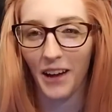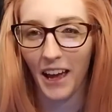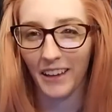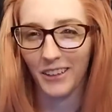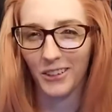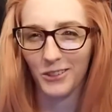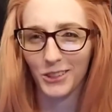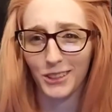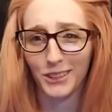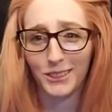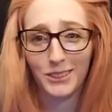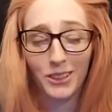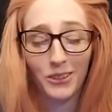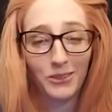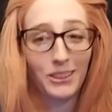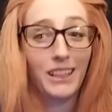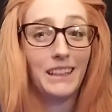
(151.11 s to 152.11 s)
I usually
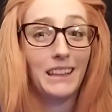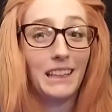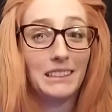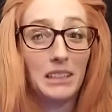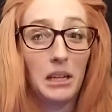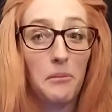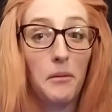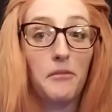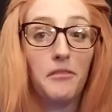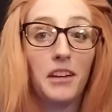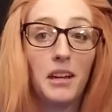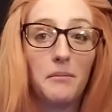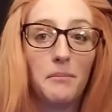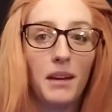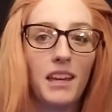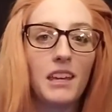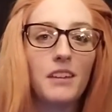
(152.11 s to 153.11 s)
don't like that type of
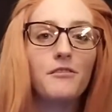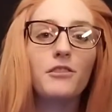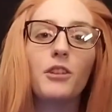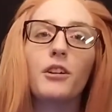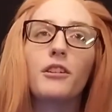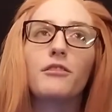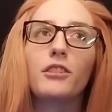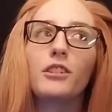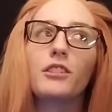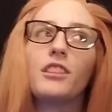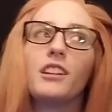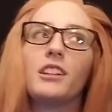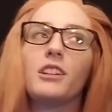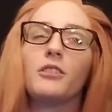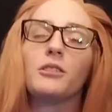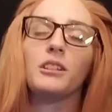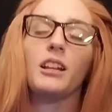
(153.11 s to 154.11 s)
anime, even though I've heard
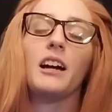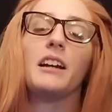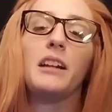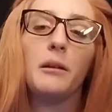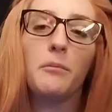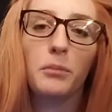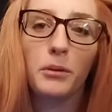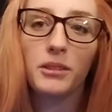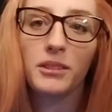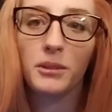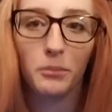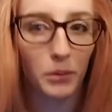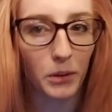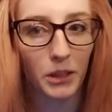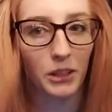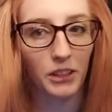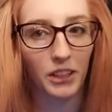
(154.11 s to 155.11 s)
that Your Lie in April is a
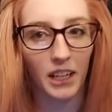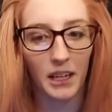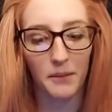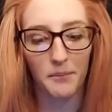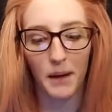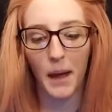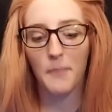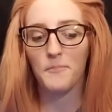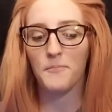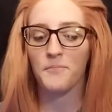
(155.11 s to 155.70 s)
pretty good anime.